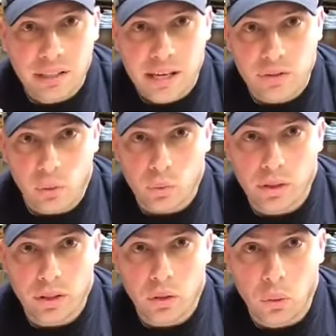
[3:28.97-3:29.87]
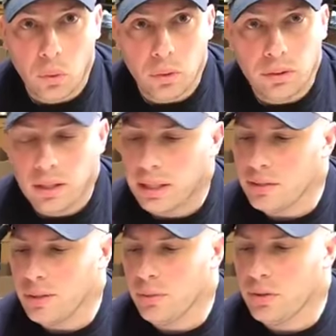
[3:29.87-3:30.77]
These are really cool,
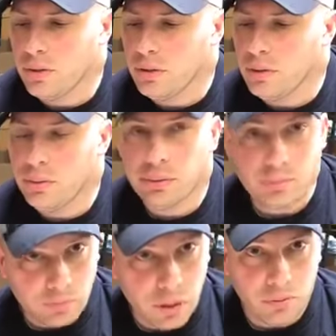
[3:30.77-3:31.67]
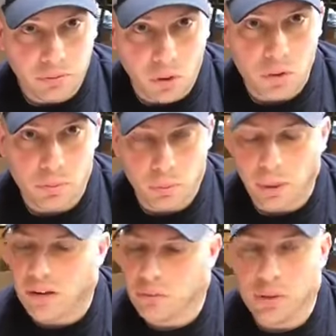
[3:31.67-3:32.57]
similar to, folks were
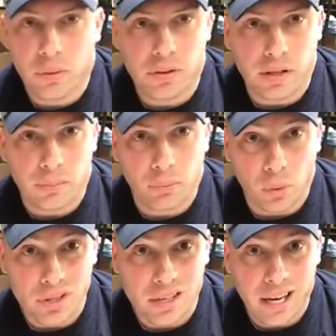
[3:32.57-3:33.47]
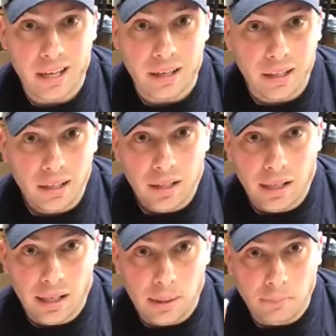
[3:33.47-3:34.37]
probably familiar with a boar snake.
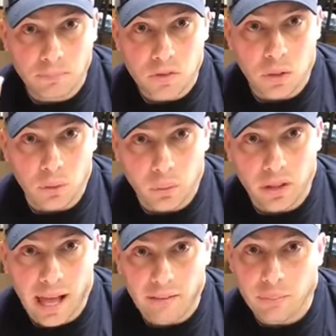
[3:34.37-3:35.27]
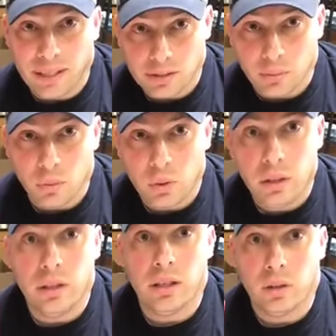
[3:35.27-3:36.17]
So real Avid makes some
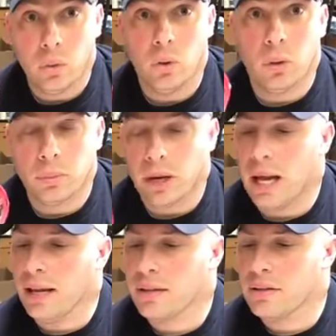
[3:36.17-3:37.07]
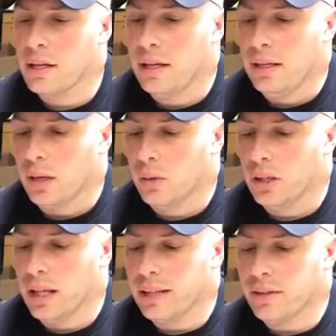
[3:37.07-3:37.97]
really cool products. I
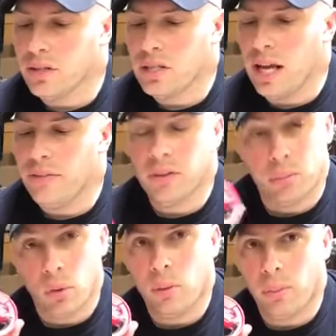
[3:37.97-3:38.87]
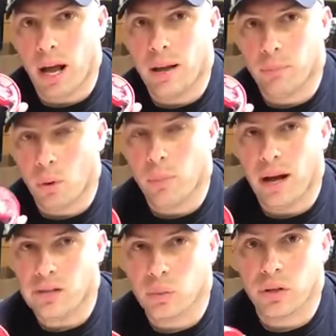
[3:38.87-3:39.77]
really like their stuff, and their Boar
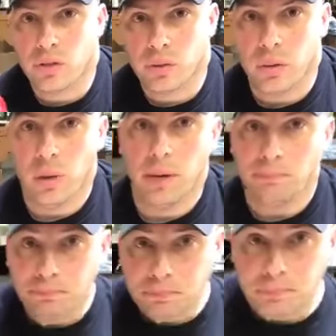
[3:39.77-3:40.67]
Boss works really well.